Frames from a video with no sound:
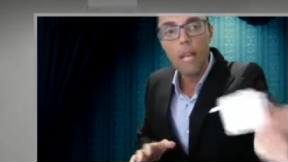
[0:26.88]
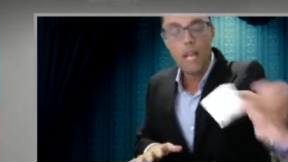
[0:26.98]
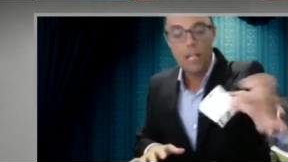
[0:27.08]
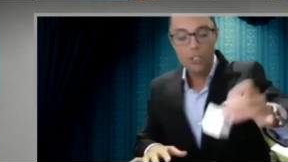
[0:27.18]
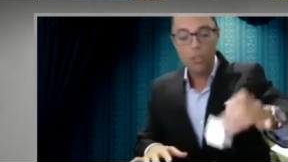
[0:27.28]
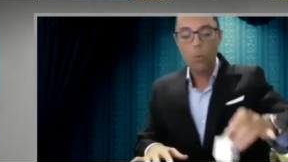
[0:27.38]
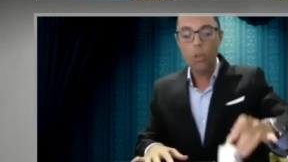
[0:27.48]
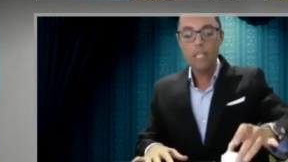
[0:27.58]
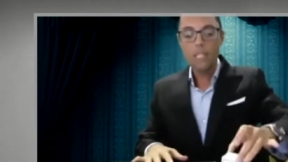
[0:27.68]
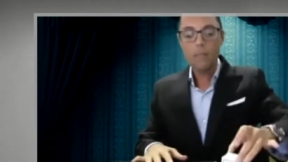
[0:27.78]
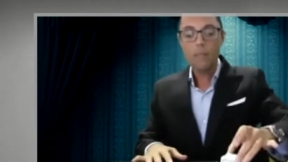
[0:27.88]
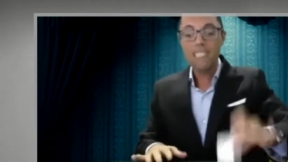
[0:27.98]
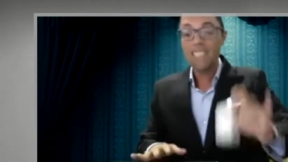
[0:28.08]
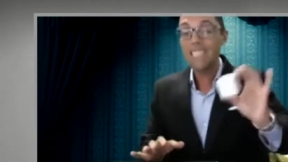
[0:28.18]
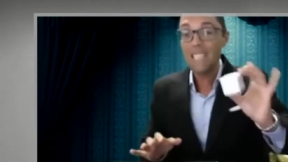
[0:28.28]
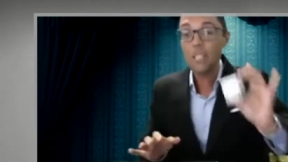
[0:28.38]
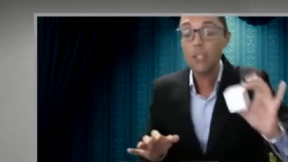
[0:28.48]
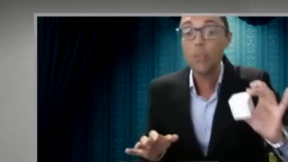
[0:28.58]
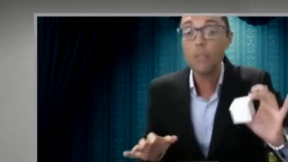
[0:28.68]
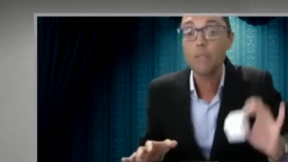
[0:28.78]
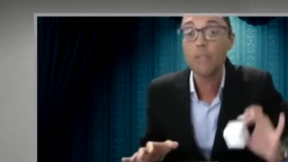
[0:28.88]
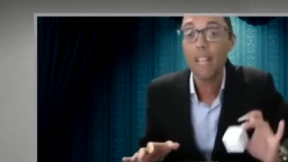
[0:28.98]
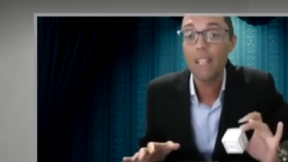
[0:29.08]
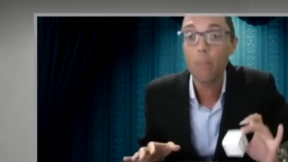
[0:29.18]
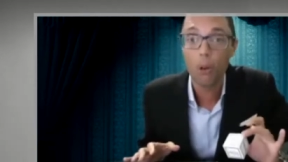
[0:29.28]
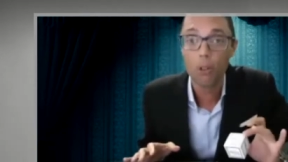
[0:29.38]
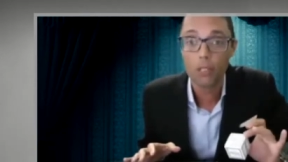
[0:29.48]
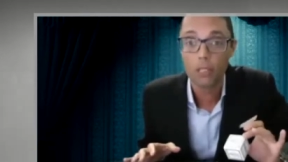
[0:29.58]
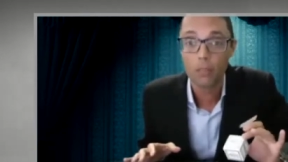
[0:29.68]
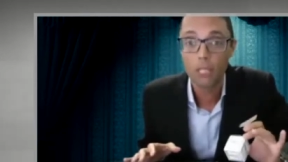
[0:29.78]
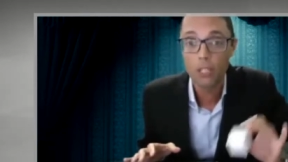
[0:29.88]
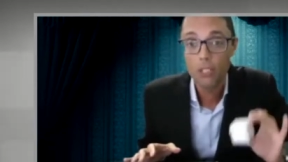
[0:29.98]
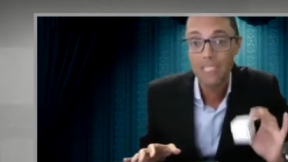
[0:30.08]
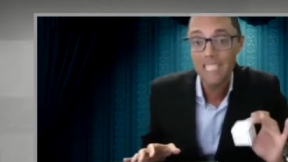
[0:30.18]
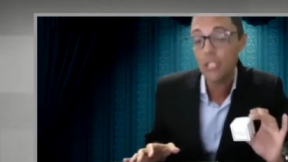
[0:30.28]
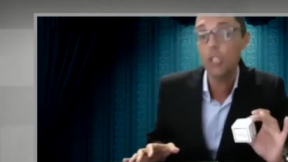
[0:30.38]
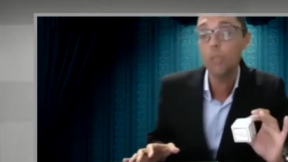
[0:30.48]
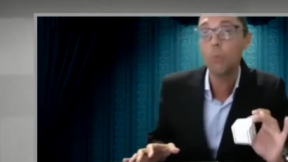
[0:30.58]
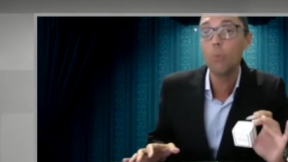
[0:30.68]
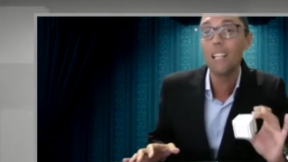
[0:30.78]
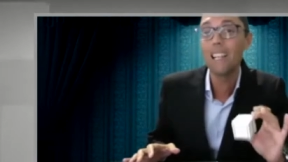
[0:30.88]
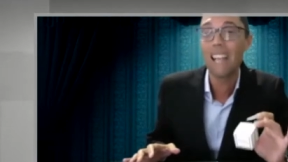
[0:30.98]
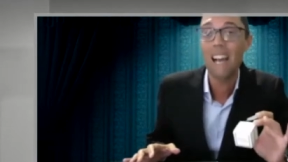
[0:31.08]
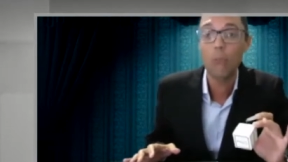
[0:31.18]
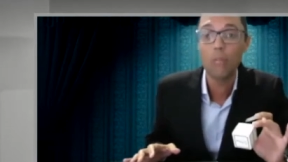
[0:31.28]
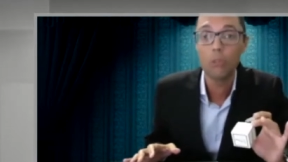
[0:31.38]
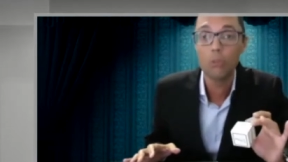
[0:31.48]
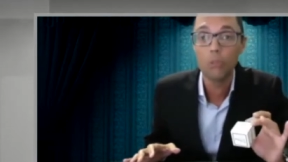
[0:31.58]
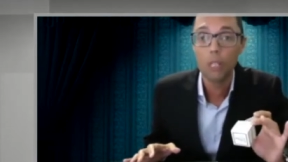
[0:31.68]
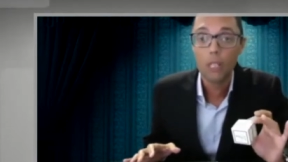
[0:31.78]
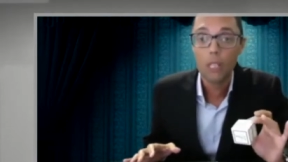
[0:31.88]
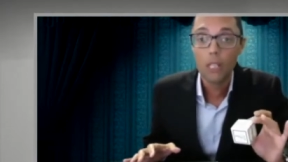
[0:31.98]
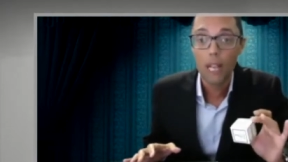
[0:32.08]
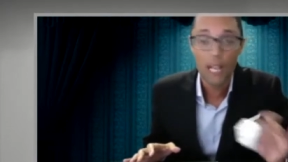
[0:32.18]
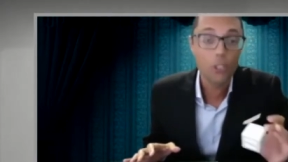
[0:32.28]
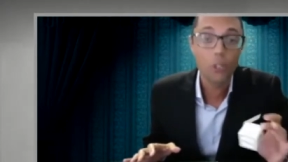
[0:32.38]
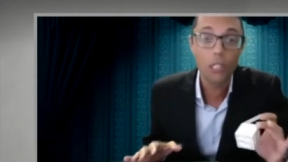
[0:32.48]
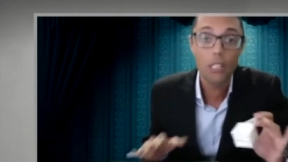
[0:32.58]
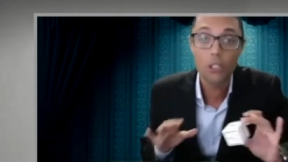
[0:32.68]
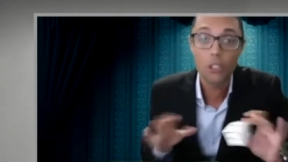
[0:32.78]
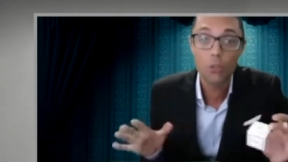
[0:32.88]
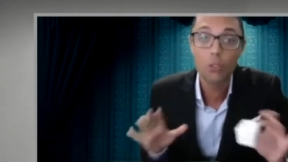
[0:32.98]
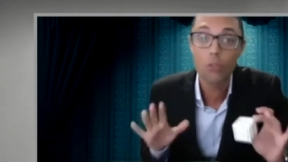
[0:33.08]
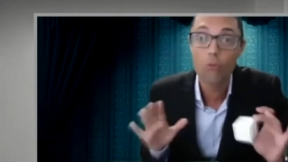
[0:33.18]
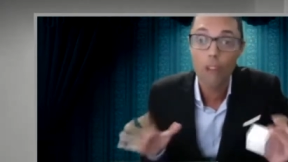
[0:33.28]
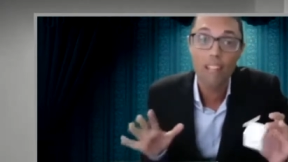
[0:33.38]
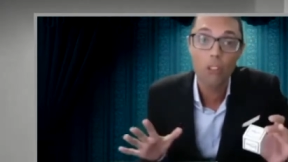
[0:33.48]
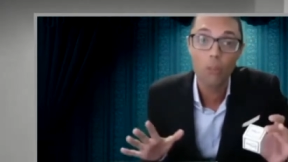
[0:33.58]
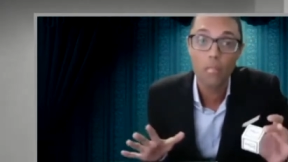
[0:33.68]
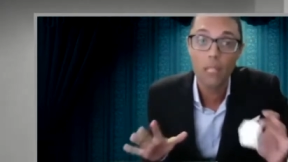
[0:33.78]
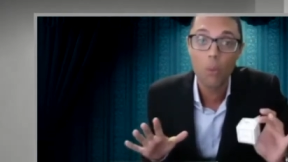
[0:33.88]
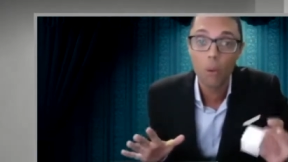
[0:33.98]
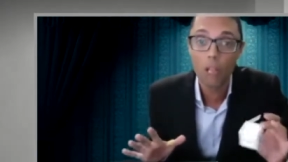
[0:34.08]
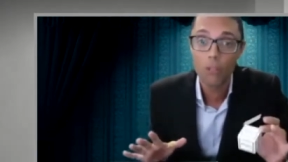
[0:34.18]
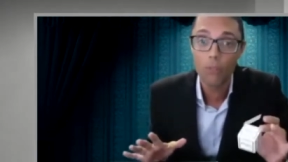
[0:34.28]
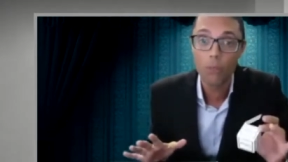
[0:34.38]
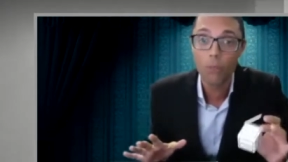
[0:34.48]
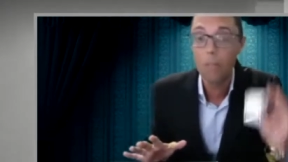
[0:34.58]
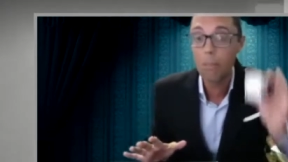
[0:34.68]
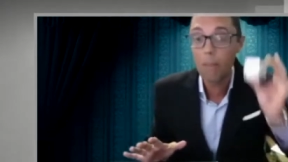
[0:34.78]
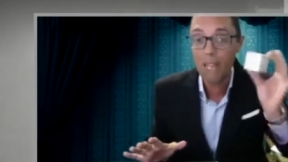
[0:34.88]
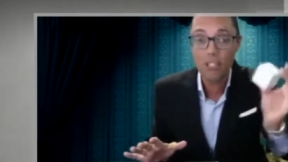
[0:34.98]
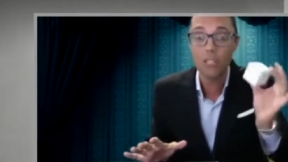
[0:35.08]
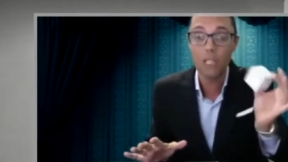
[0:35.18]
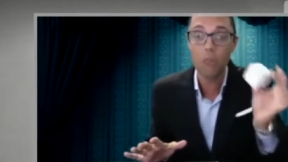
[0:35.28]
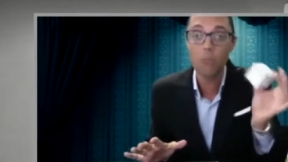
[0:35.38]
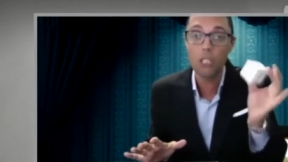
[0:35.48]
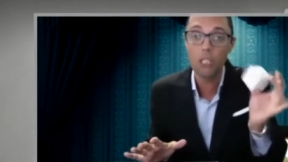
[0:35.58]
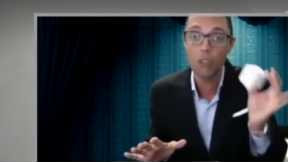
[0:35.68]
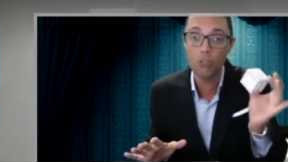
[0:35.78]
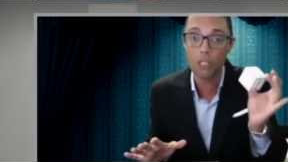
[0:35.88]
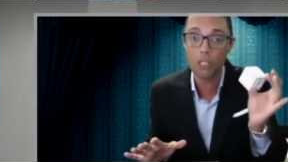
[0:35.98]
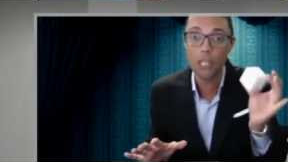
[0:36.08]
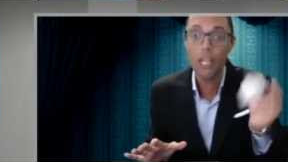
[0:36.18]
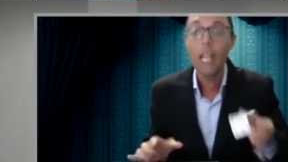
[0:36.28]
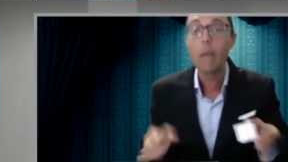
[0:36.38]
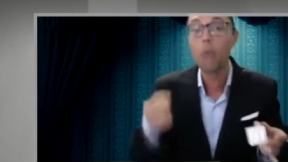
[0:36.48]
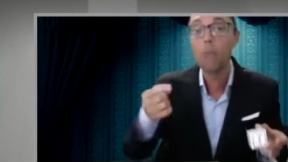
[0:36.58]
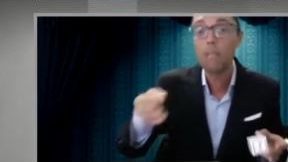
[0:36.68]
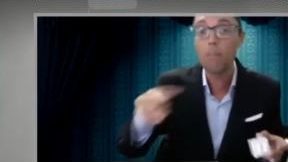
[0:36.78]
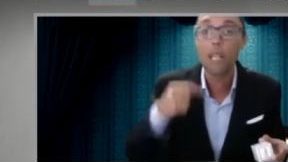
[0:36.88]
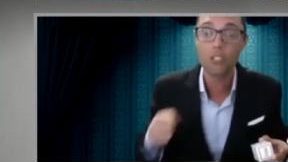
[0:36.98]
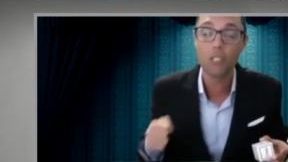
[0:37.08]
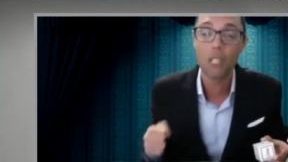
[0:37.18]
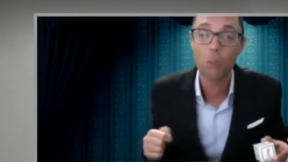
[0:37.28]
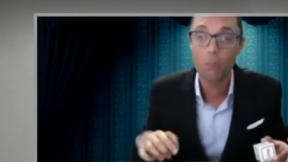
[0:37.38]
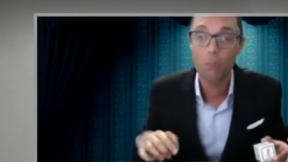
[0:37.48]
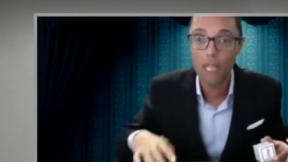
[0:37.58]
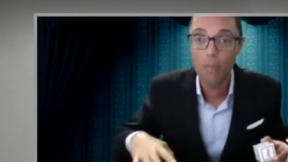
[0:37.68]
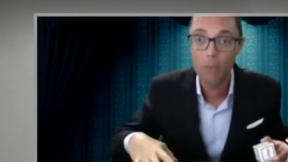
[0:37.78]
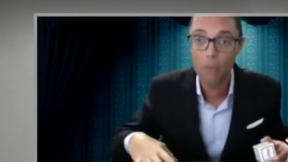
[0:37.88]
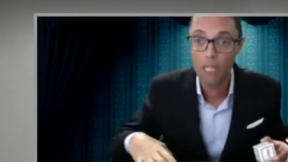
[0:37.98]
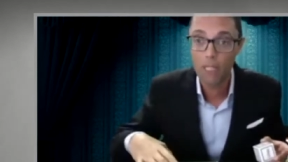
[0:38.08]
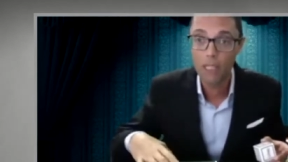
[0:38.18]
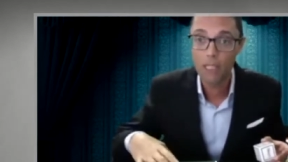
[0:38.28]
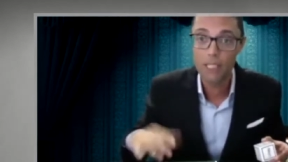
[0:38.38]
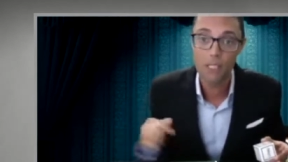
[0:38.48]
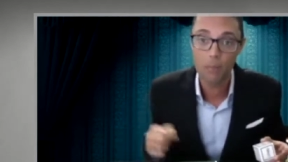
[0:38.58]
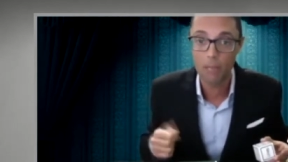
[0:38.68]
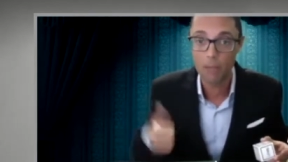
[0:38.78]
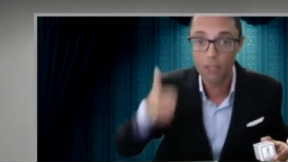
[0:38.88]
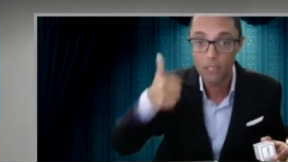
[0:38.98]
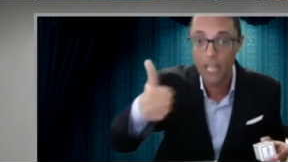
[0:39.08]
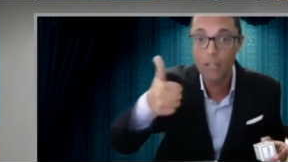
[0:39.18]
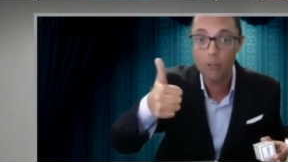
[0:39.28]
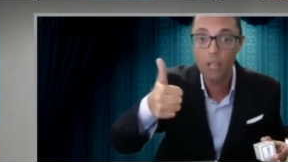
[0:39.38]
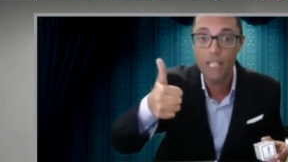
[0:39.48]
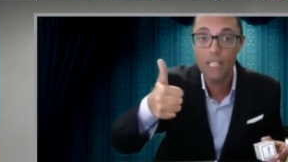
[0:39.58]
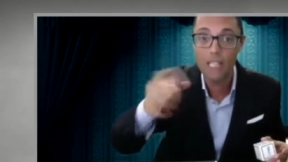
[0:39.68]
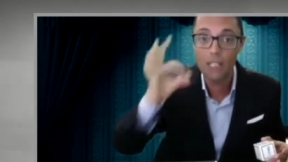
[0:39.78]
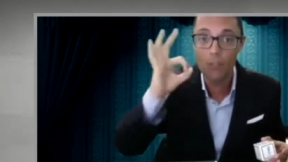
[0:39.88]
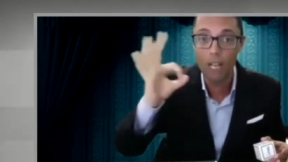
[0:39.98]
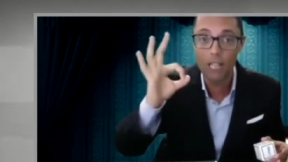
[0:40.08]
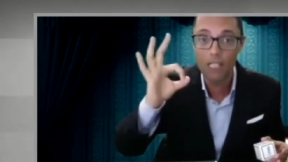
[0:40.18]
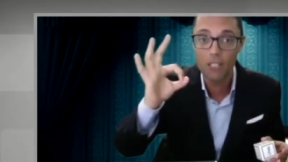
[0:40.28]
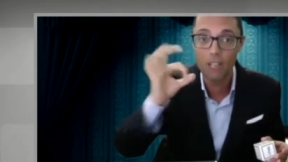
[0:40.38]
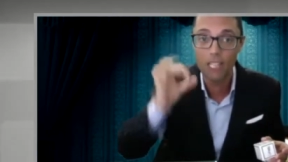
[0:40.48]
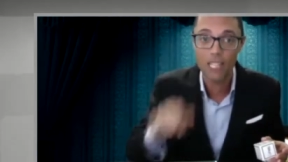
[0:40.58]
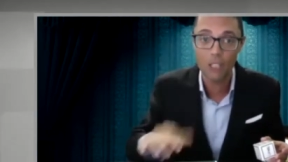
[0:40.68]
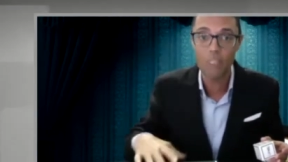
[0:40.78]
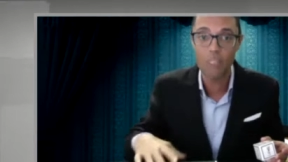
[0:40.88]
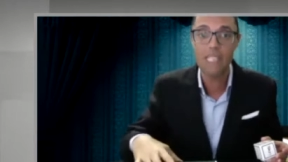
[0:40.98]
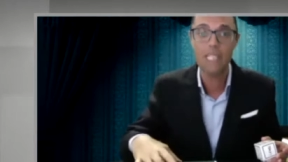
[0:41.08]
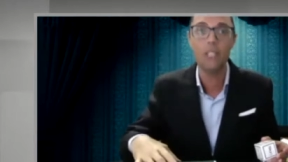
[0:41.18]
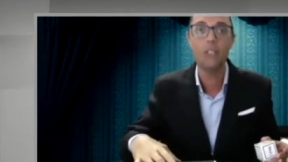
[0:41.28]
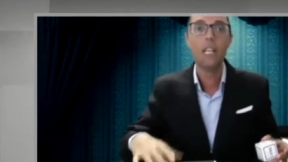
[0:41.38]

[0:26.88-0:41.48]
So what this means that this cube is very important because this cube will allow me to actually choose randomly one of you. The person that will be chosen will be the person that will play with me at this experiment. Okay, do like this, do like this, so I can actually see you